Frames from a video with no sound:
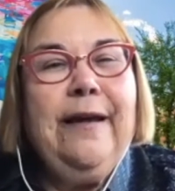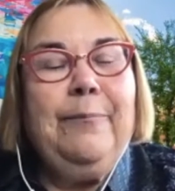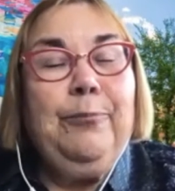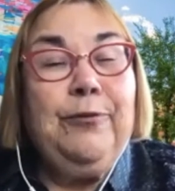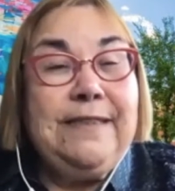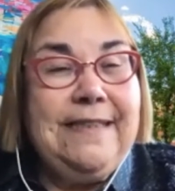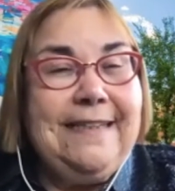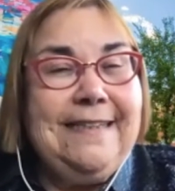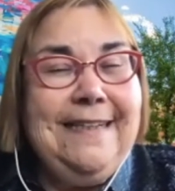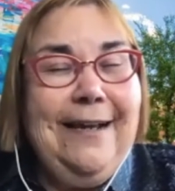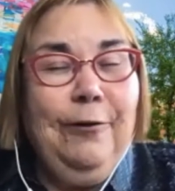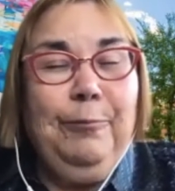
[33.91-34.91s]

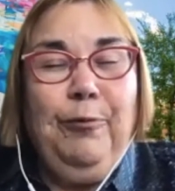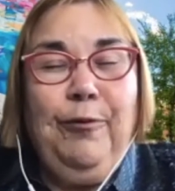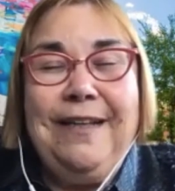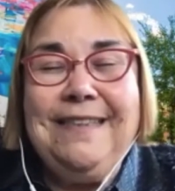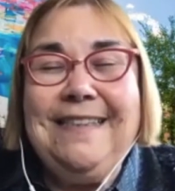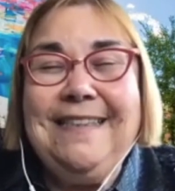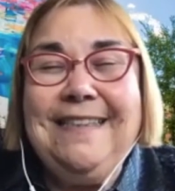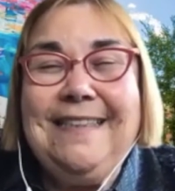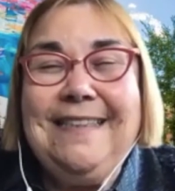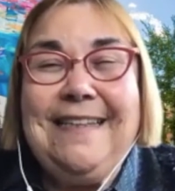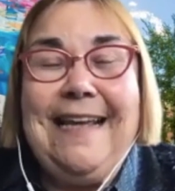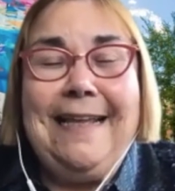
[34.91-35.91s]
Presenting Our
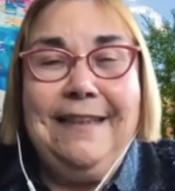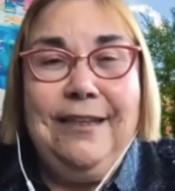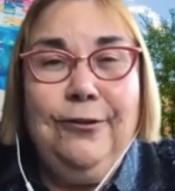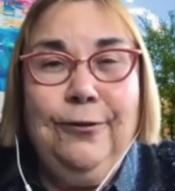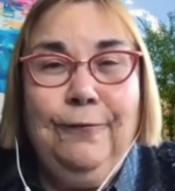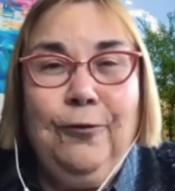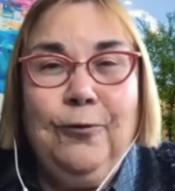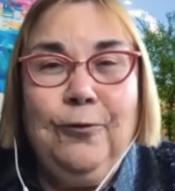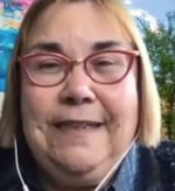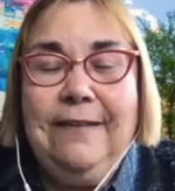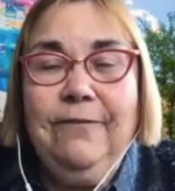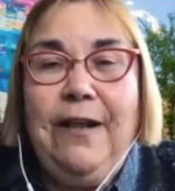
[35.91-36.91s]
Presence at the
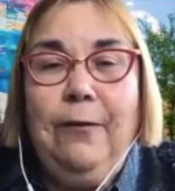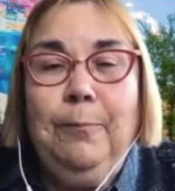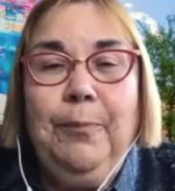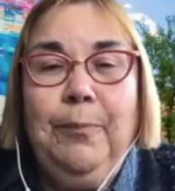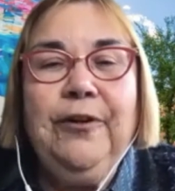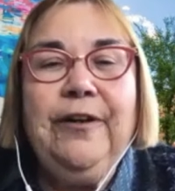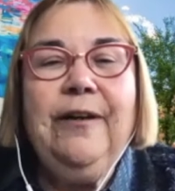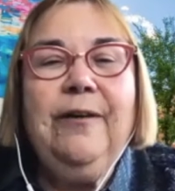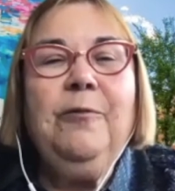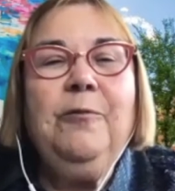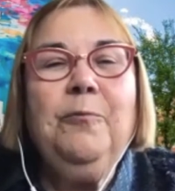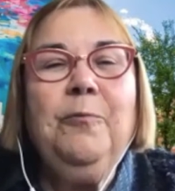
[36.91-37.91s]
University of
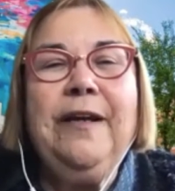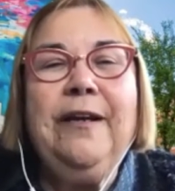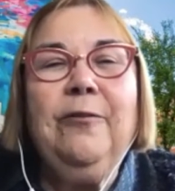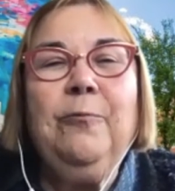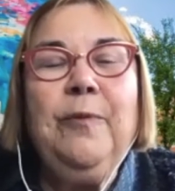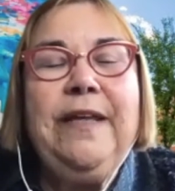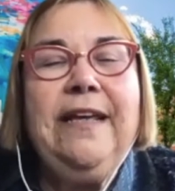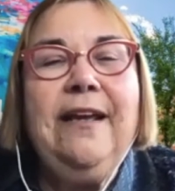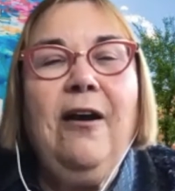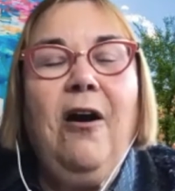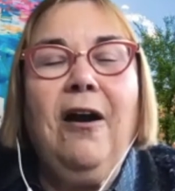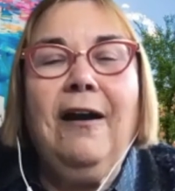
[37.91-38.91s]
Alberta, where we
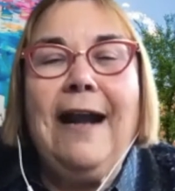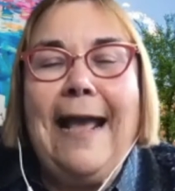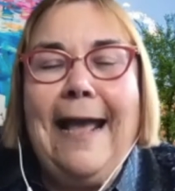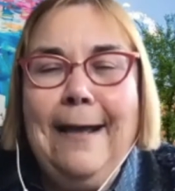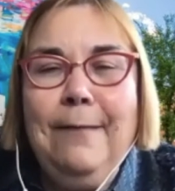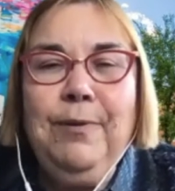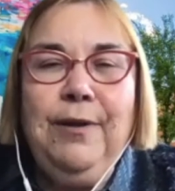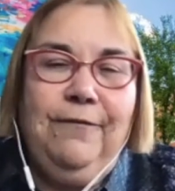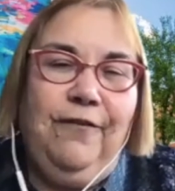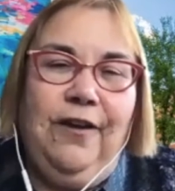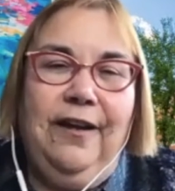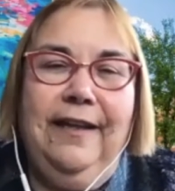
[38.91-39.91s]
are
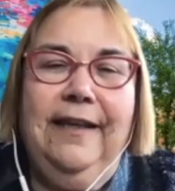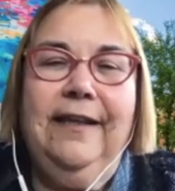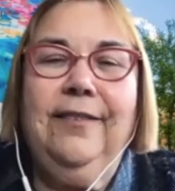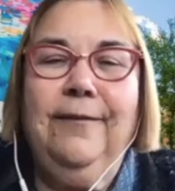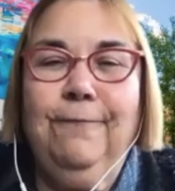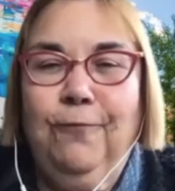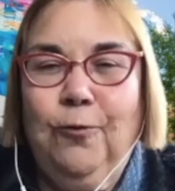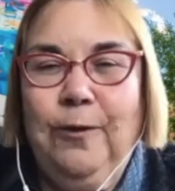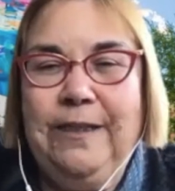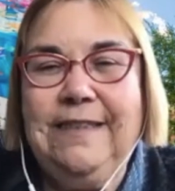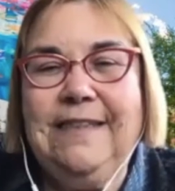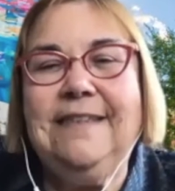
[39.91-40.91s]
amplifying the
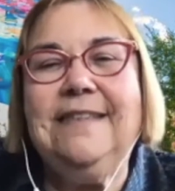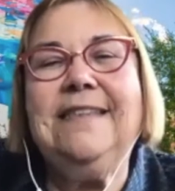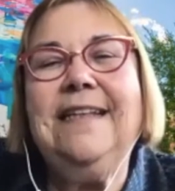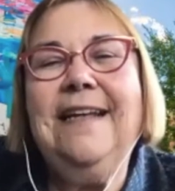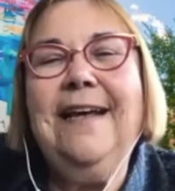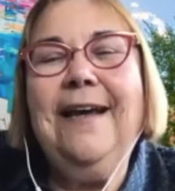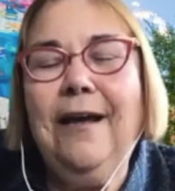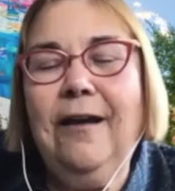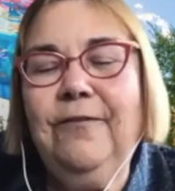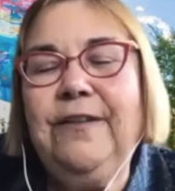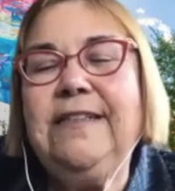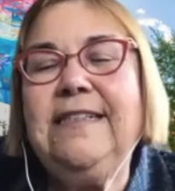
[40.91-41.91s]
voices
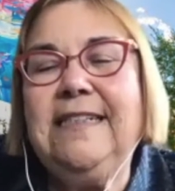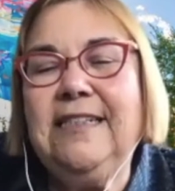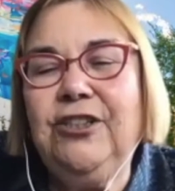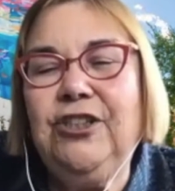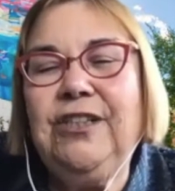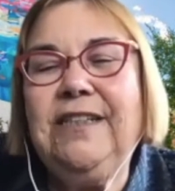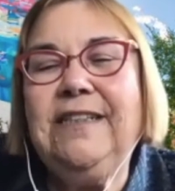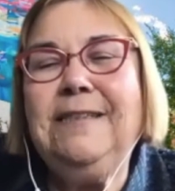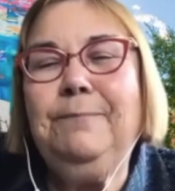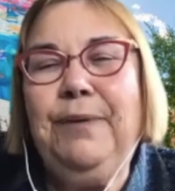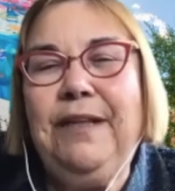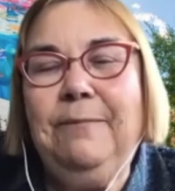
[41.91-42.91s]
of Indigenous
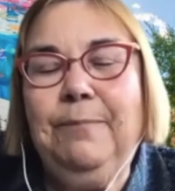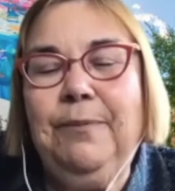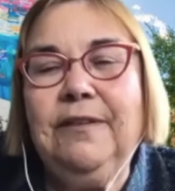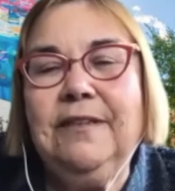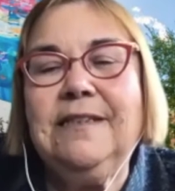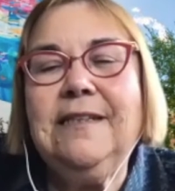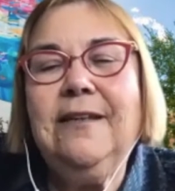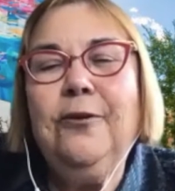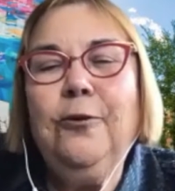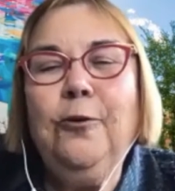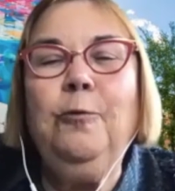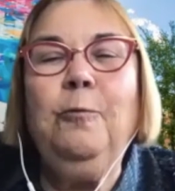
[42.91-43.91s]
peoples
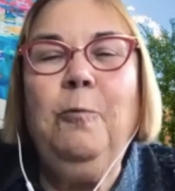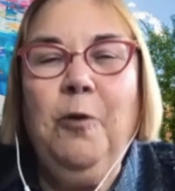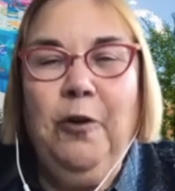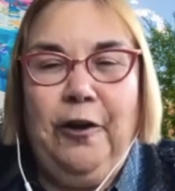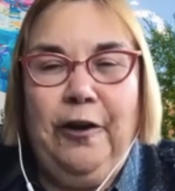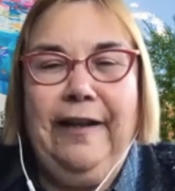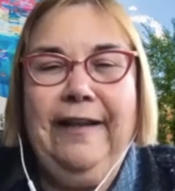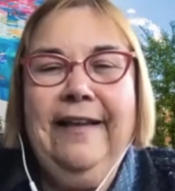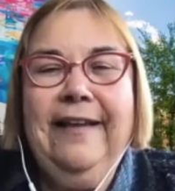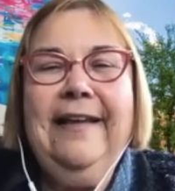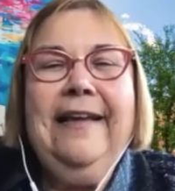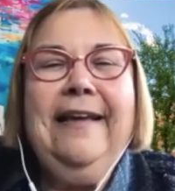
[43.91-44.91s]
who work
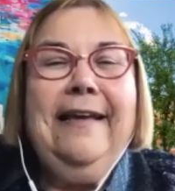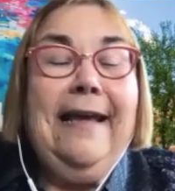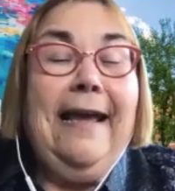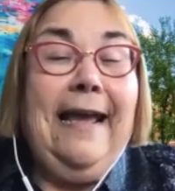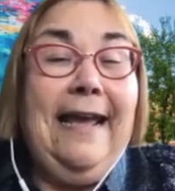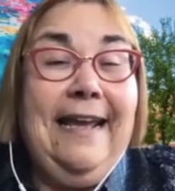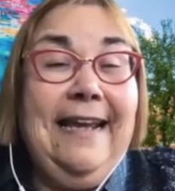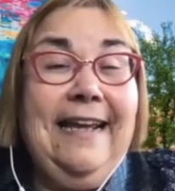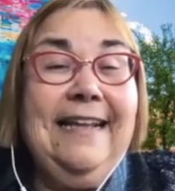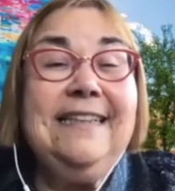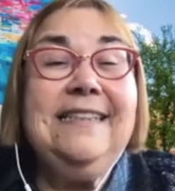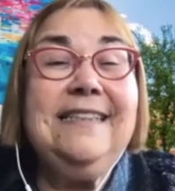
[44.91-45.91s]

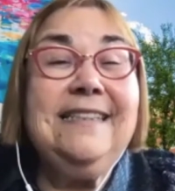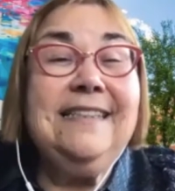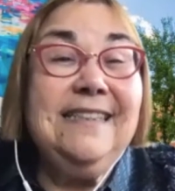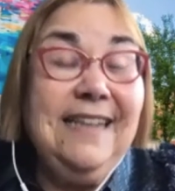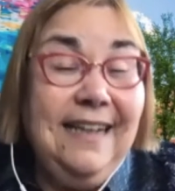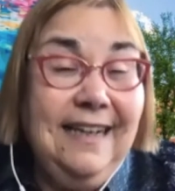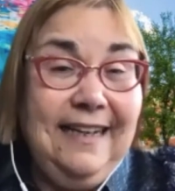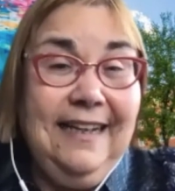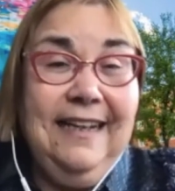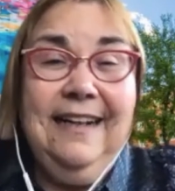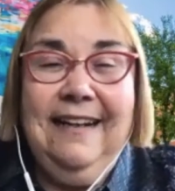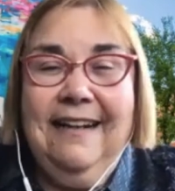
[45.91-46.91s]
and
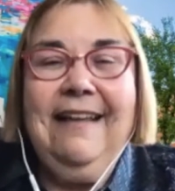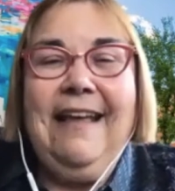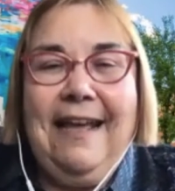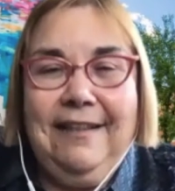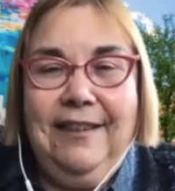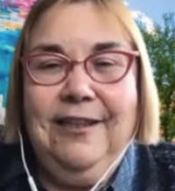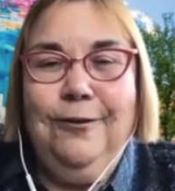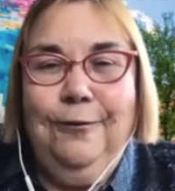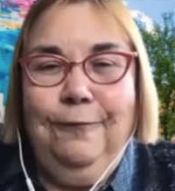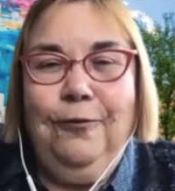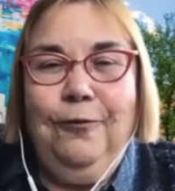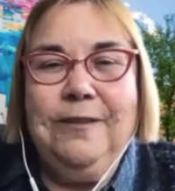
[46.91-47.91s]
study at the
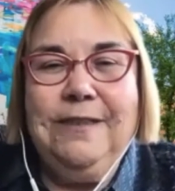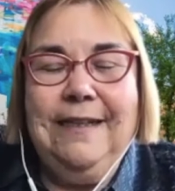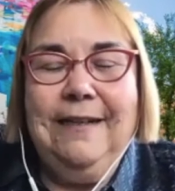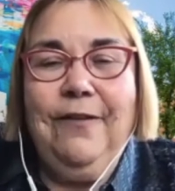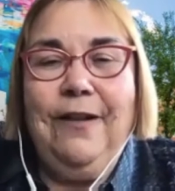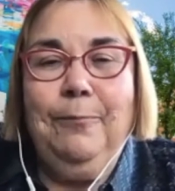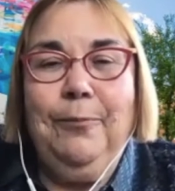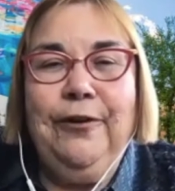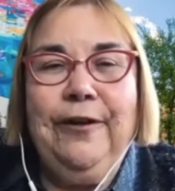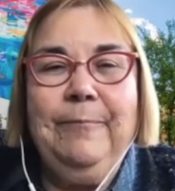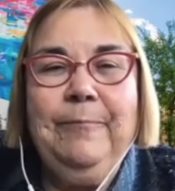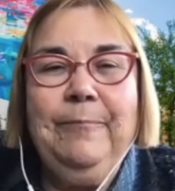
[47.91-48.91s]
University of Alberta.